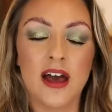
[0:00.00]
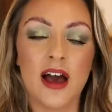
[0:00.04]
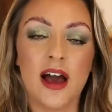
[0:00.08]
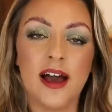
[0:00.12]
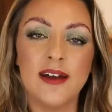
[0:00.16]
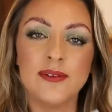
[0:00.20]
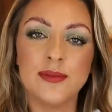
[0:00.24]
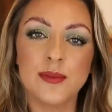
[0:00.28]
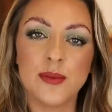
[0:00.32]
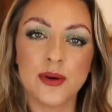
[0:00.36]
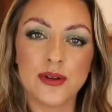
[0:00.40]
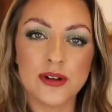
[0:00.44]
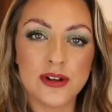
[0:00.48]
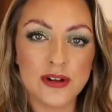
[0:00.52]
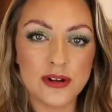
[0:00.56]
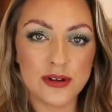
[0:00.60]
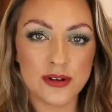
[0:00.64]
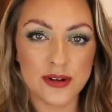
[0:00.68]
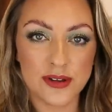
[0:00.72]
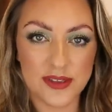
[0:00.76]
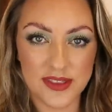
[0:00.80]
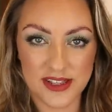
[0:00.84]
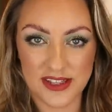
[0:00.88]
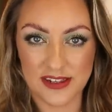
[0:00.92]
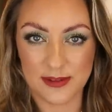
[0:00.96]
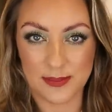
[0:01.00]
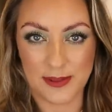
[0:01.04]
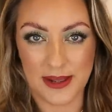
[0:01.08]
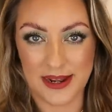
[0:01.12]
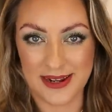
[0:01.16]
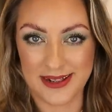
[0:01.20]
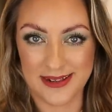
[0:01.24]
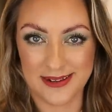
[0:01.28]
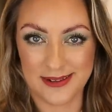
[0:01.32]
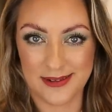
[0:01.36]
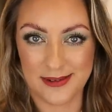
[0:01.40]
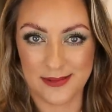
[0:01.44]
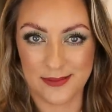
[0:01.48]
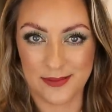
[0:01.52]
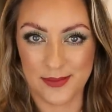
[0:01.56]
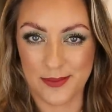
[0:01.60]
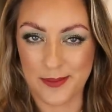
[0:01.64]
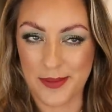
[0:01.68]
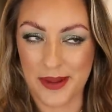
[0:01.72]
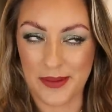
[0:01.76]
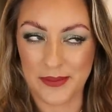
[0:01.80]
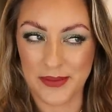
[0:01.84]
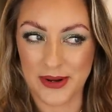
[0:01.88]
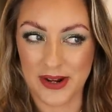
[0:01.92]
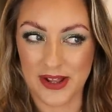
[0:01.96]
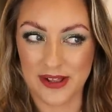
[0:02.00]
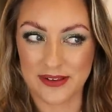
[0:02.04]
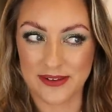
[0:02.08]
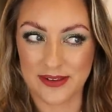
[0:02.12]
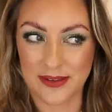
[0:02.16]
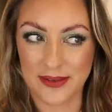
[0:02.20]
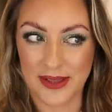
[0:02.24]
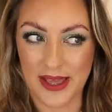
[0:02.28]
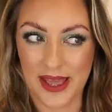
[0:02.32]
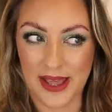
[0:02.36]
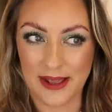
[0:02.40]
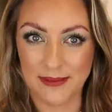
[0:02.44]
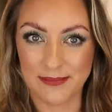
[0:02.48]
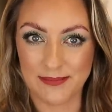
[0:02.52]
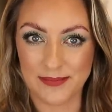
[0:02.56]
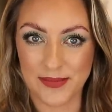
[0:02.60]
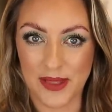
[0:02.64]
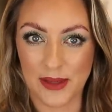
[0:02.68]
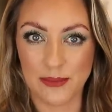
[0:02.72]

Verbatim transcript: I've got a lot of these palettes from Hourglass, okay?